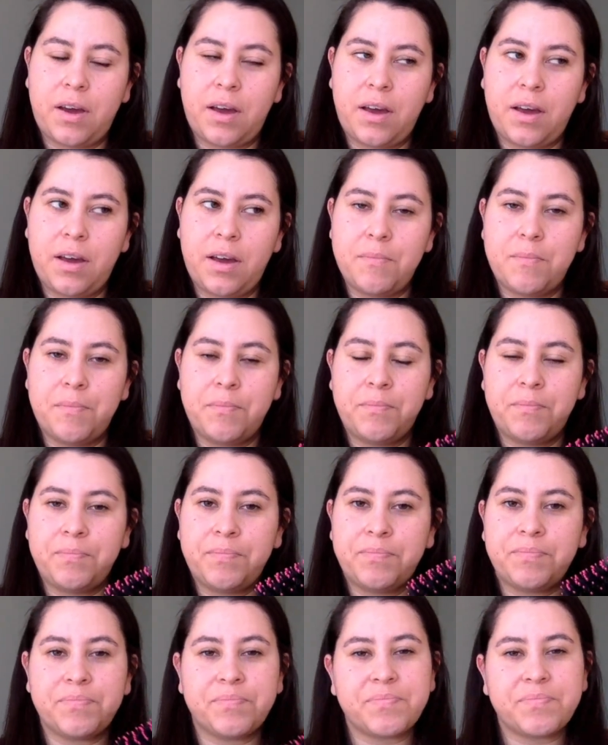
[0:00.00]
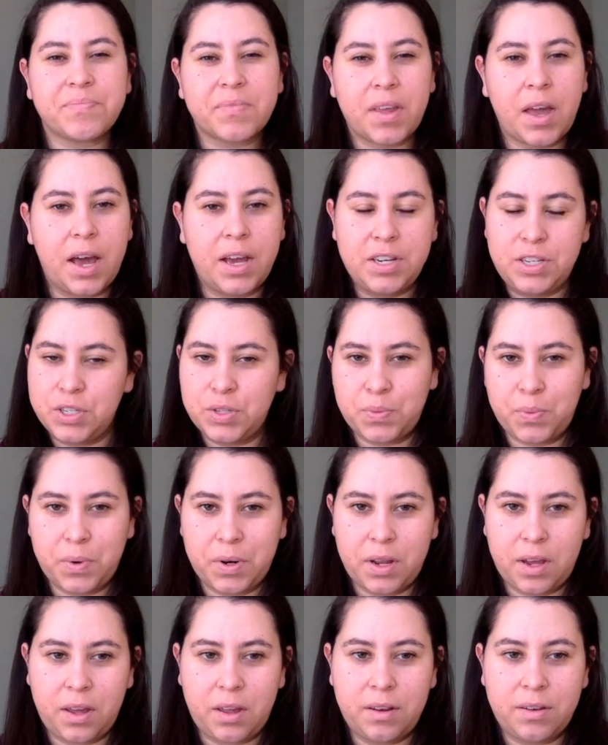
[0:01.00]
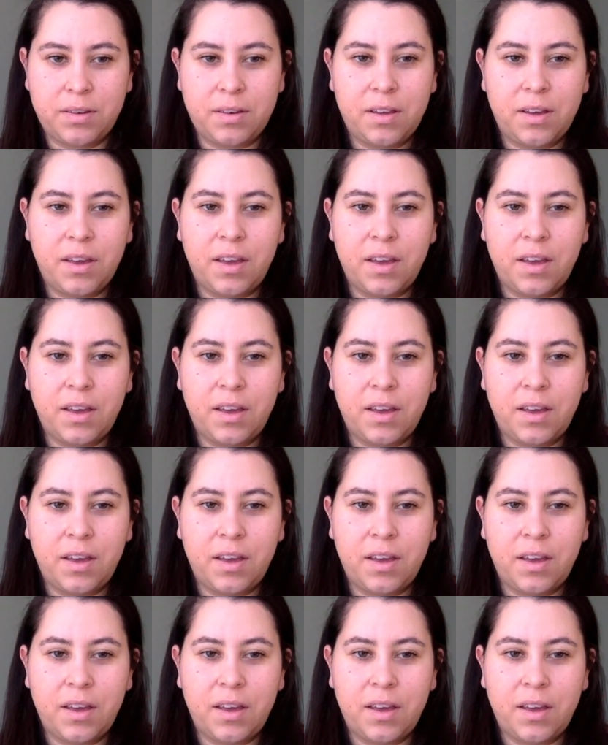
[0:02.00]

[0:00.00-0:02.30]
I just wouldn't